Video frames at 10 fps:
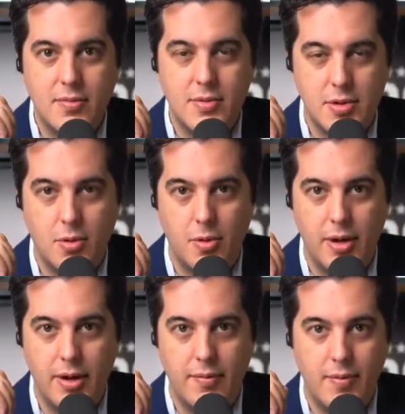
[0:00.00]

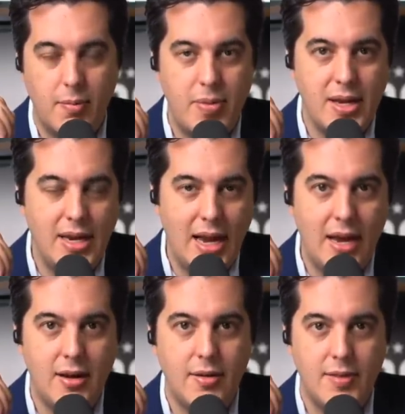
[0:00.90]
story that
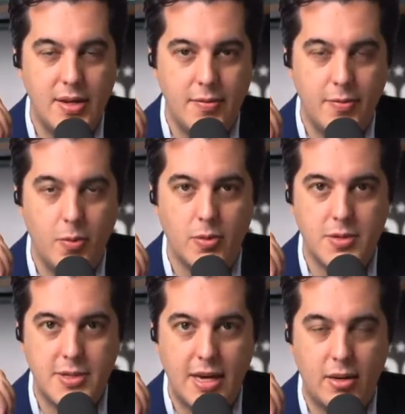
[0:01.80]
began the full
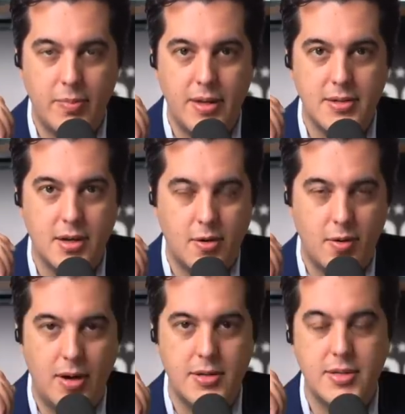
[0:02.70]
settlements
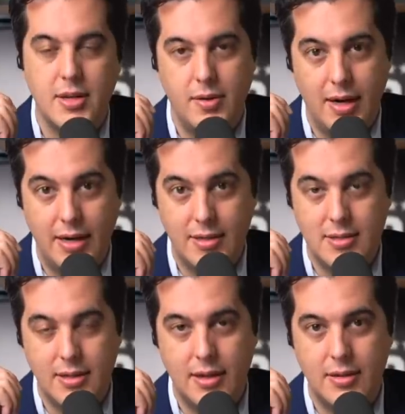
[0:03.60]
across the United
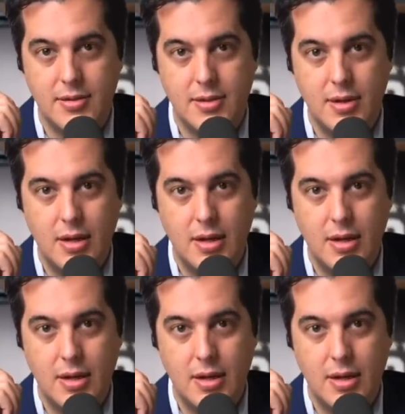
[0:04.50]
States.